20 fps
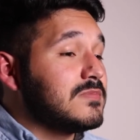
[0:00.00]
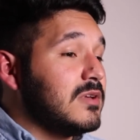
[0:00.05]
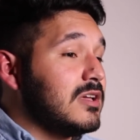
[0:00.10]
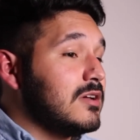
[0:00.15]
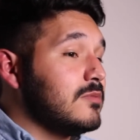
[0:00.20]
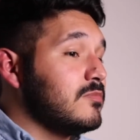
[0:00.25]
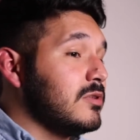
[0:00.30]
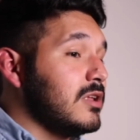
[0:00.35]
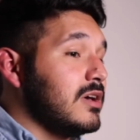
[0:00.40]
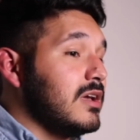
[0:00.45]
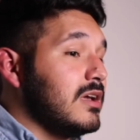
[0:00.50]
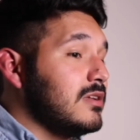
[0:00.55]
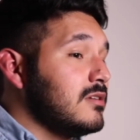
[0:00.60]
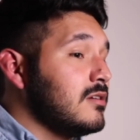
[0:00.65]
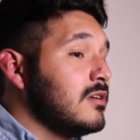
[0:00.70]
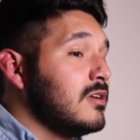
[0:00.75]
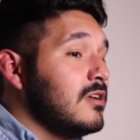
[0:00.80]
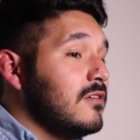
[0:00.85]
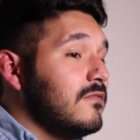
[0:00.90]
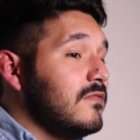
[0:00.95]
being
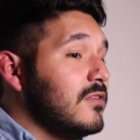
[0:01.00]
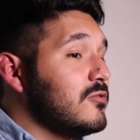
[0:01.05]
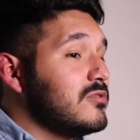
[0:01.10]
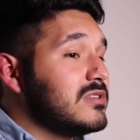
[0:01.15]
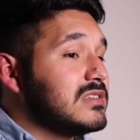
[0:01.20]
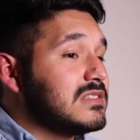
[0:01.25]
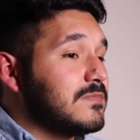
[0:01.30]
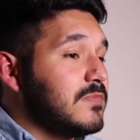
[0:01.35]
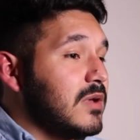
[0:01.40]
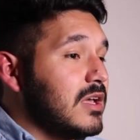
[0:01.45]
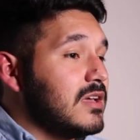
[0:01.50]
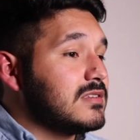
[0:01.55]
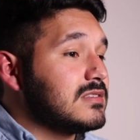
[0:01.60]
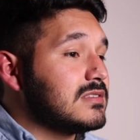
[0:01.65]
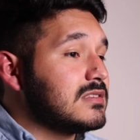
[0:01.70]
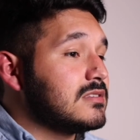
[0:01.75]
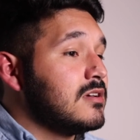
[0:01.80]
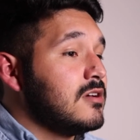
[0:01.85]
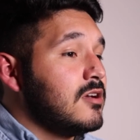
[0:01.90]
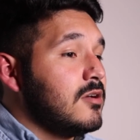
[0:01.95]
played fill the
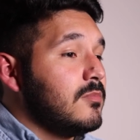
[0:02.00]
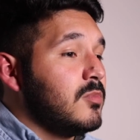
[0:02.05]
space